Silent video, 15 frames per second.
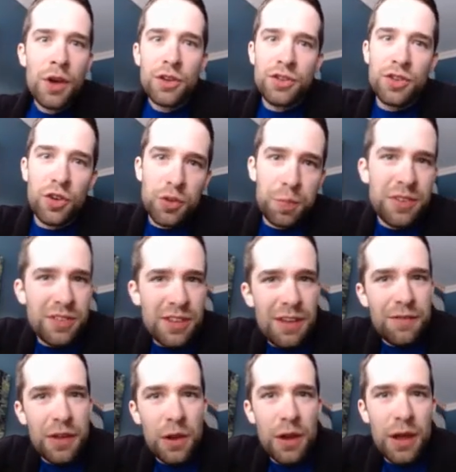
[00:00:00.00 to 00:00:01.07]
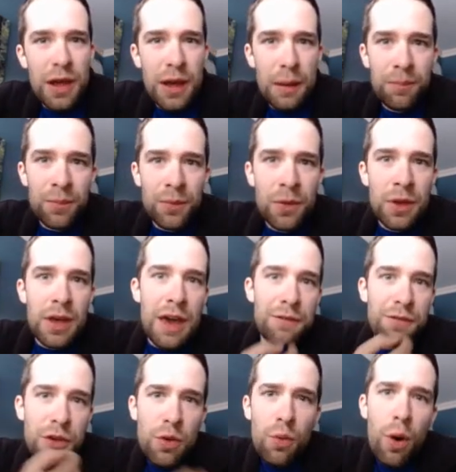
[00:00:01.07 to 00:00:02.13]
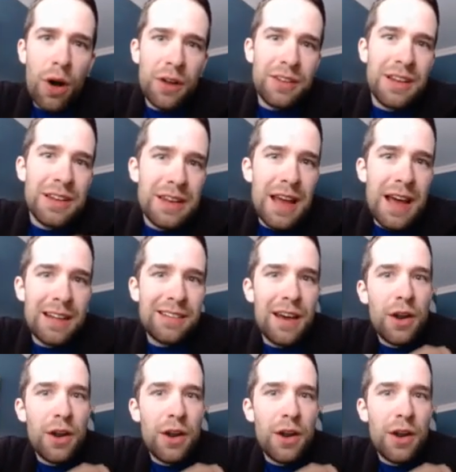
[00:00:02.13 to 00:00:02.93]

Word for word: So specifically, if you want to knit